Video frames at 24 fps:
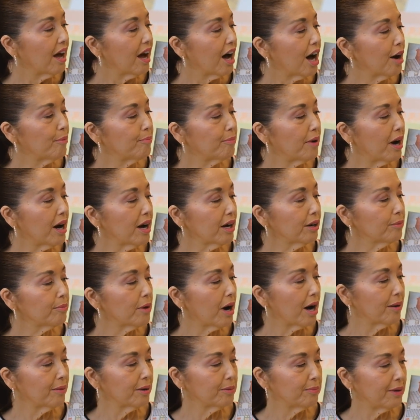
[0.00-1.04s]
Among
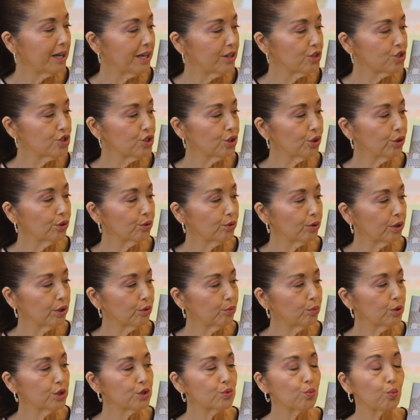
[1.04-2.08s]
Mama May's
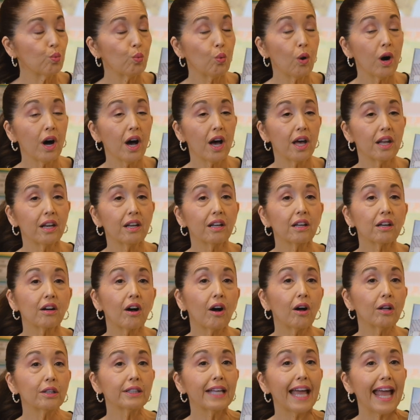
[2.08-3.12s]
children was one
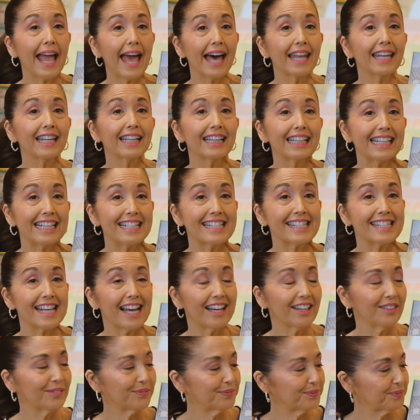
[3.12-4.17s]
called Annalisa.
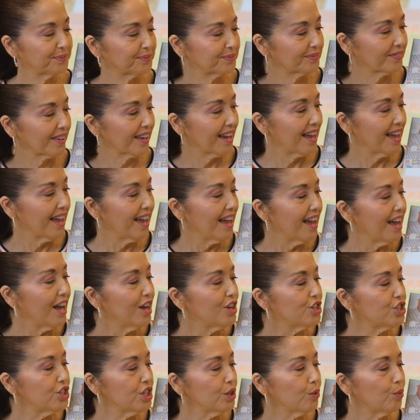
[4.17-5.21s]

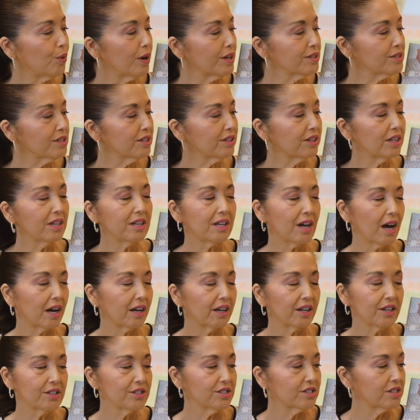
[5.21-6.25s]
She wasn't the
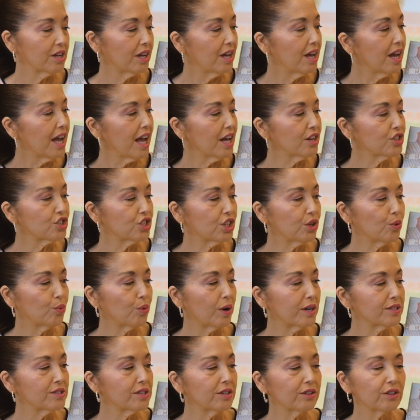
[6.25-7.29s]
youngest, and she
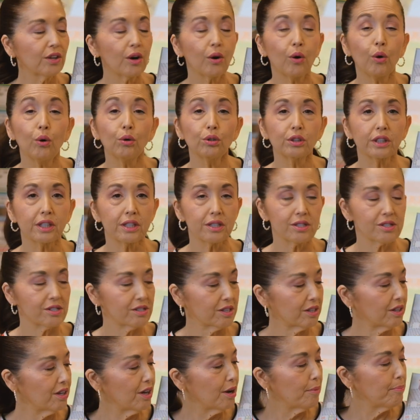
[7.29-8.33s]
wasn't the
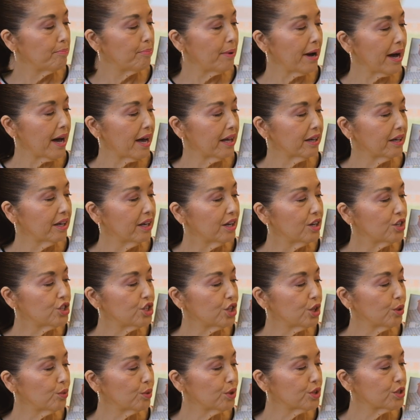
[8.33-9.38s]
oldest, but
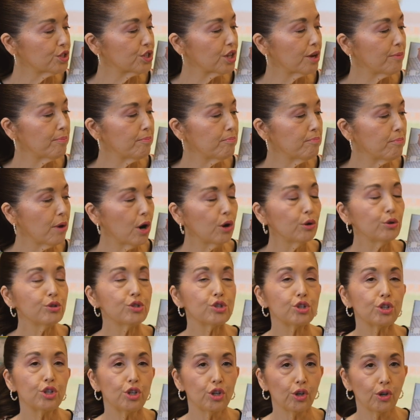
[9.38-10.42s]
she was the
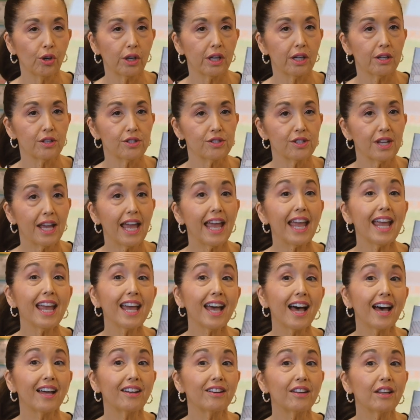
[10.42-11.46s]
most curious
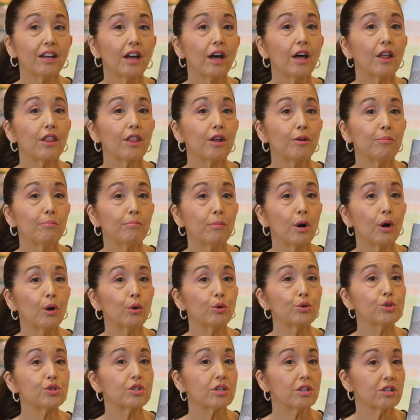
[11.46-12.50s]
and the
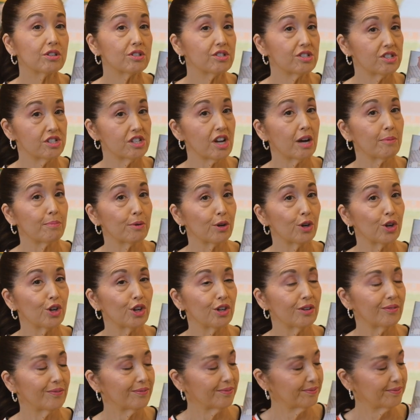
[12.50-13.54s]
most stubborn.